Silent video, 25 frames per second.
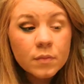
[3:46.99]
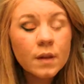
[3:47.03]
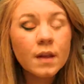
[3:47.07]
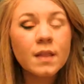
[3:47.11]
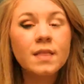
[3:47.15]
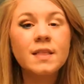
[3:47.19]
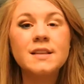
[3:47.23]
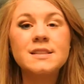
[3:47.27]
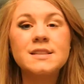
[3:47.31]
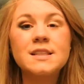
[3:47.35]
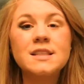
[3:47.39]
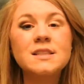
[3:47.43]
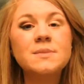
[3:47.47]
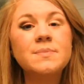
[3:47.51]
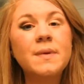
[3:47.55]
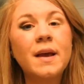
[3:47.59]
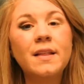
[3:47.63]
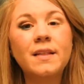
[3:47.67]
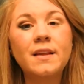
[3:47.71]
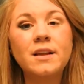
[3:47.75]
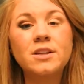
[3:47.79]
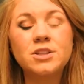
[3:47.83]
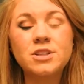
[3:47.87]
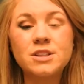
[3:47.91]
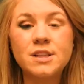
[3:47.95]
This is
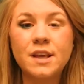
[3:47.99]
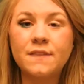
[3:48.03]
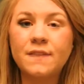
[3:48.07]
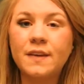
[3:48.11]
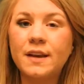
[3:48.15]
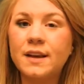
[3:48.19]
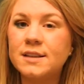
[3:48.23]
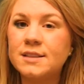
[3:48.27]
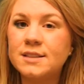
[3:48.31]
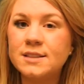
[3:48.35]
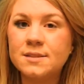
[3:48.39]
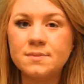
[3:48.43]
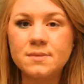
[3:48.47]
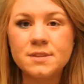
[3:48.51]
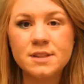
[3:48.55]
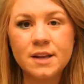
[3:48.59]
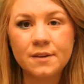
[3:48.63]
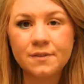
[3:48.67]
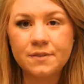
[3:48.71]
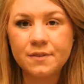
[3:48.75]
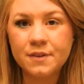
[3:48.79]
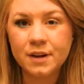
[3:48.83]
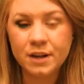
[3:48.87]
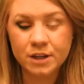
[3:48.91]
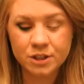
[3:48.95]
mainly just giving us some
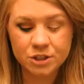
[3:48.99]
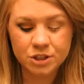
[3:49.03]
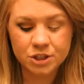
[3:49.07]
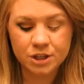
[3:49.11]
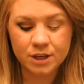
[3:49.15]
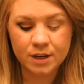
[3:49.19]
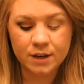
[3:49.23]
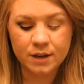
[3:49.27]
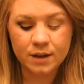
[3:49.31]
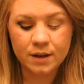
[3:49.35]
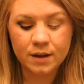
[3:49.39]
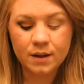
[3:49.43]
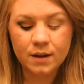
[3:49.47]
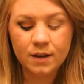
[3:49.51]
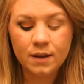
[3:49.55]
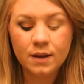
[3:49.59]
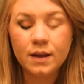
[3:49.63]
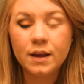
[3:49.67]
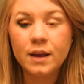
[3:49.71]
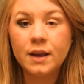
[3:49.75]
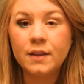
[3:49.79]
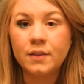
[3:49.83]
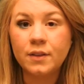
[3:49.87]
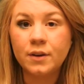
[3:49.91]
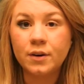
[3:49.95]
definition
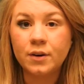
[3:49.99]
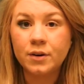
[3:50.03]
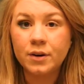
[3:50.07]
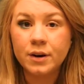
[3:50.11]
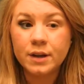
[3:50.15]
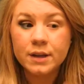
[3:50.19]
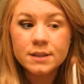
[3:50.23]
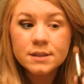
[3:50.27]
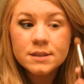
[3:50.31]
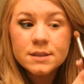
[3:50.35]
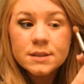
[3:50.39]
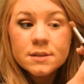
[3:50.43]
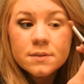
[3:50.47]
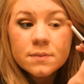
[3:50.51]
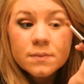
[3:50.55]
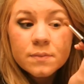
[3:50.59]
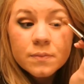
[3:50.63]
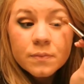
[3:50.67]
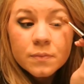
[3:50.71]
in the crease.